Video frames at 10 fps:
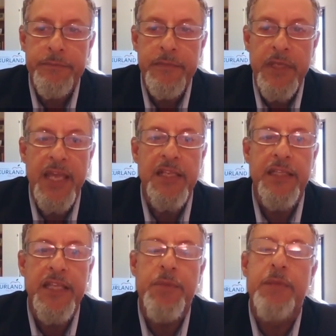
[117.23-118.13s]
and to let the
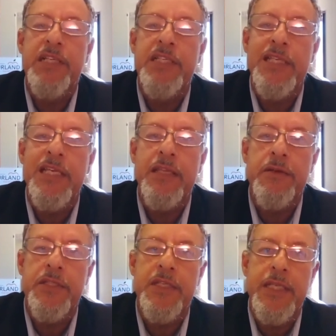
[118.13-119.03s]
public see those
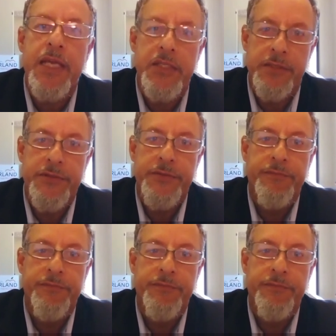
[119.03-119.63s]
discussions.